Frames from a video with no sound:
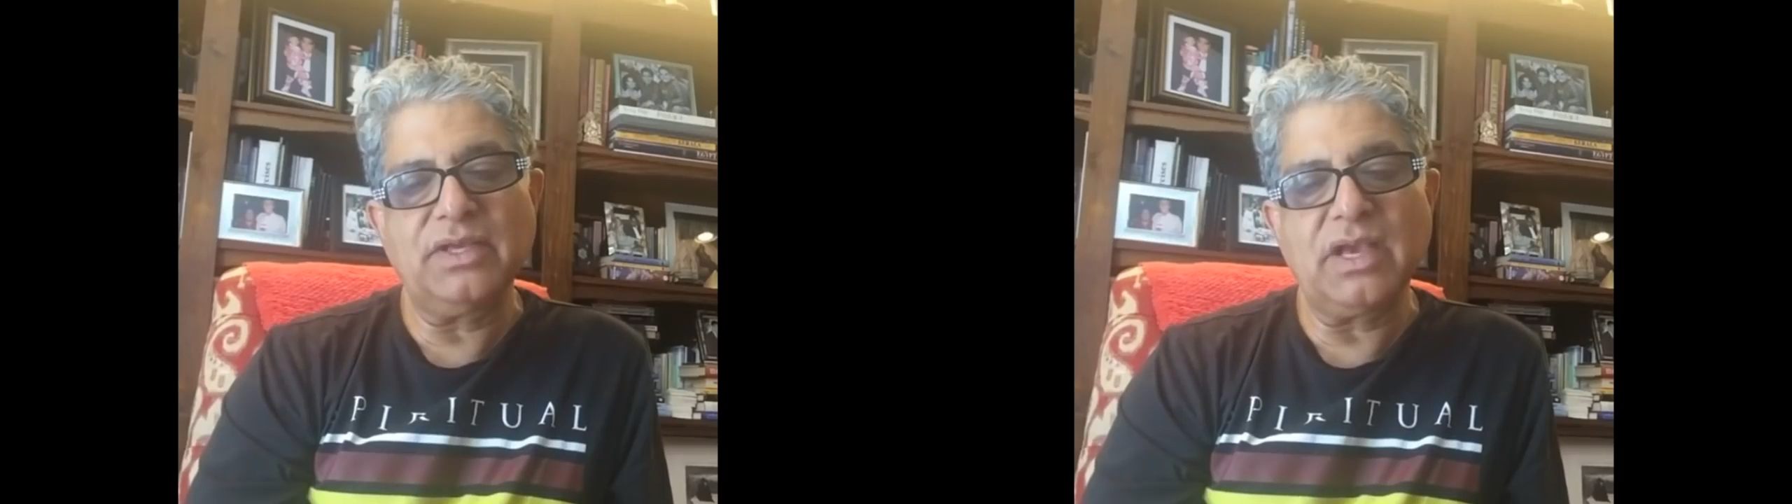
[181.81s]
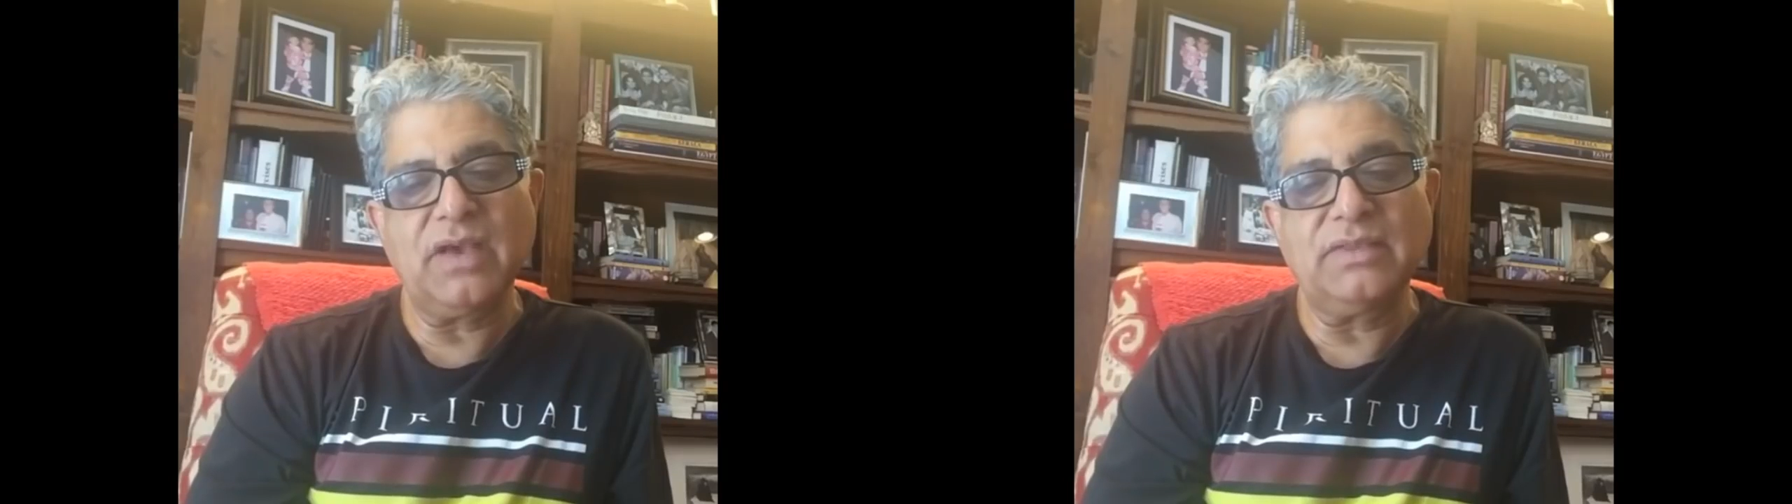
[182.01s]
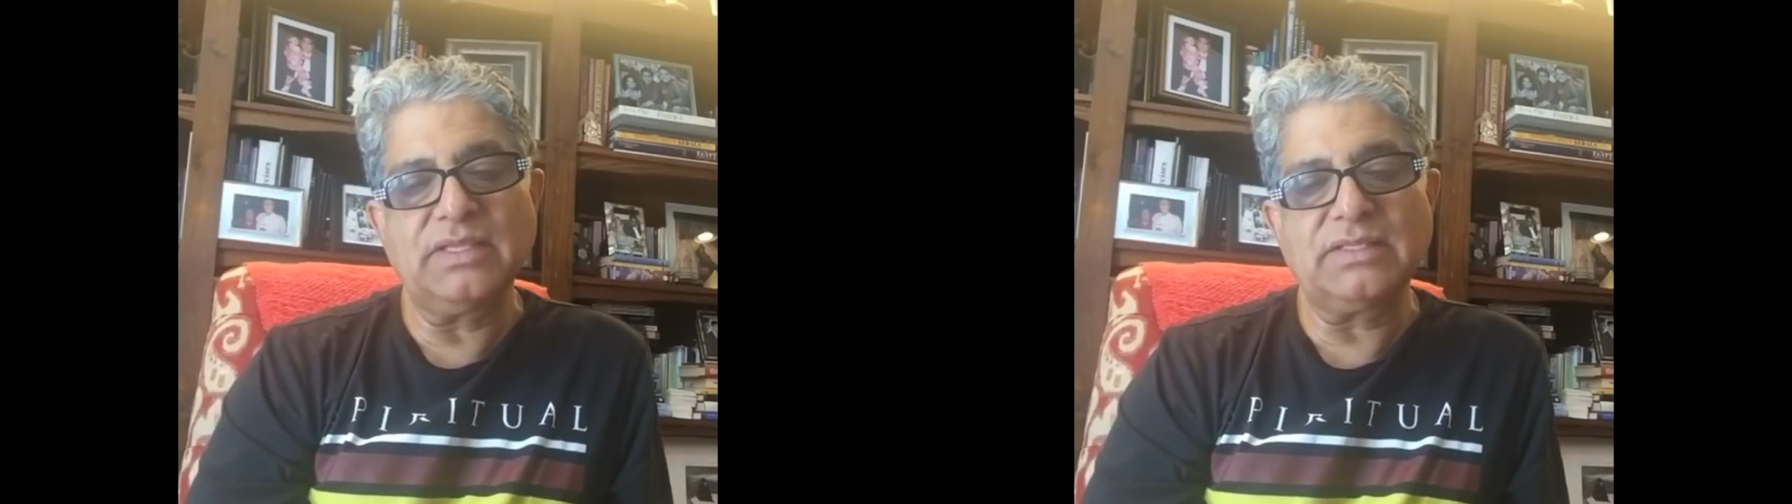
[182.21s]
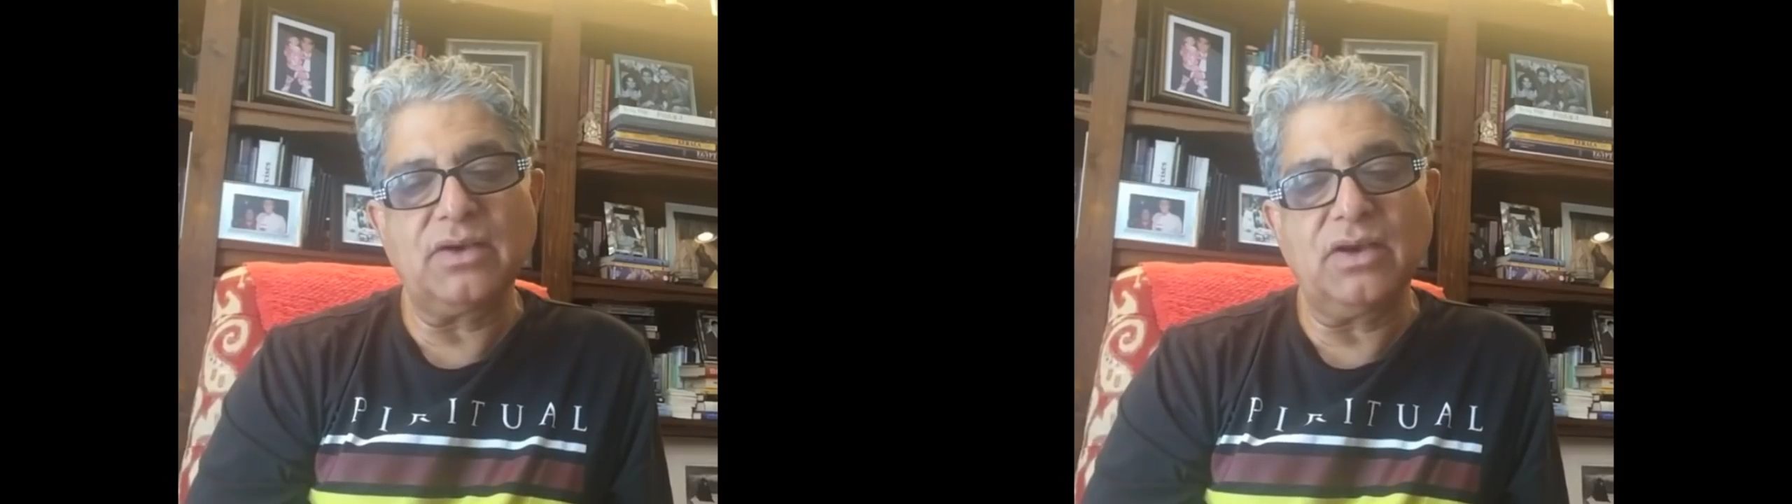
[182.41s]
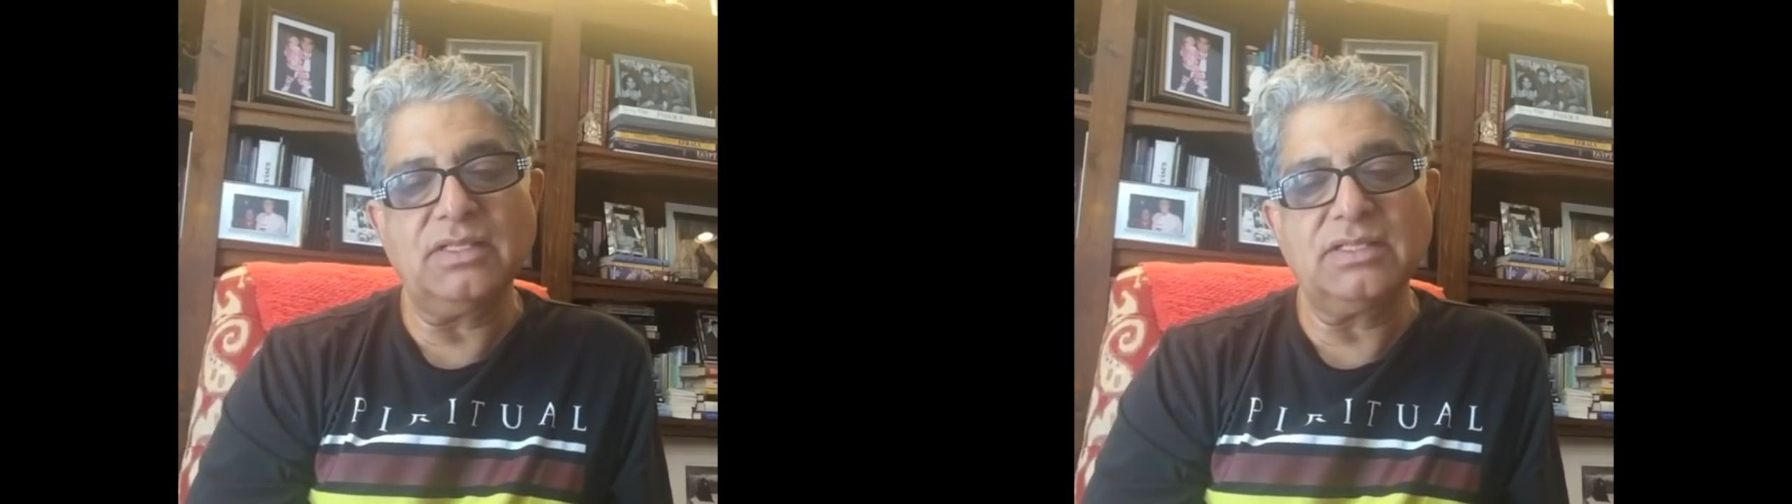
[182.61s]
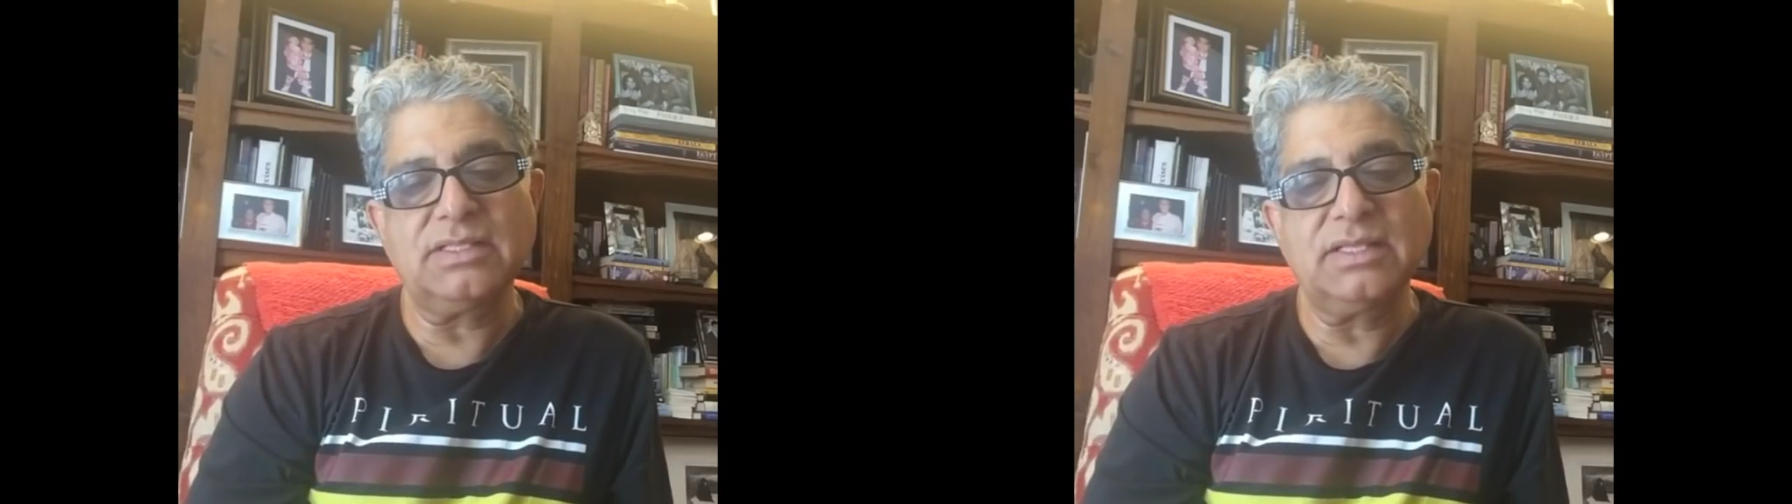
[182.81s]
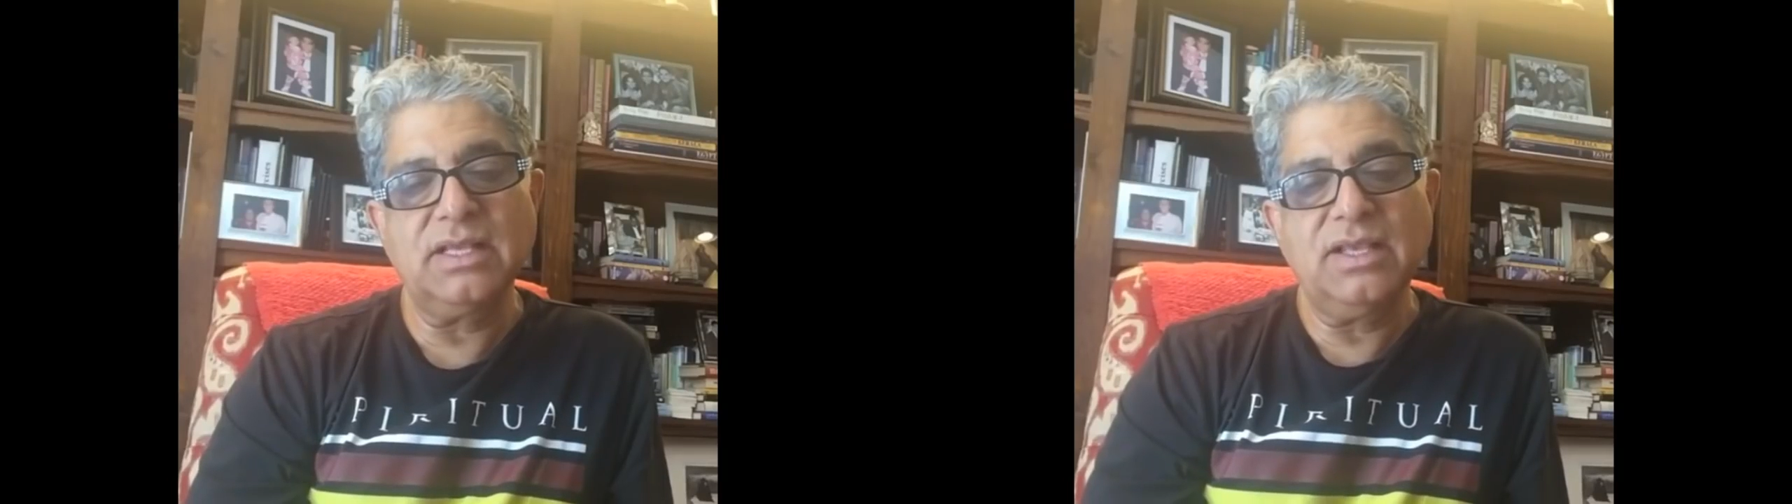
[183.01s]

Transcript: you have these thoughts,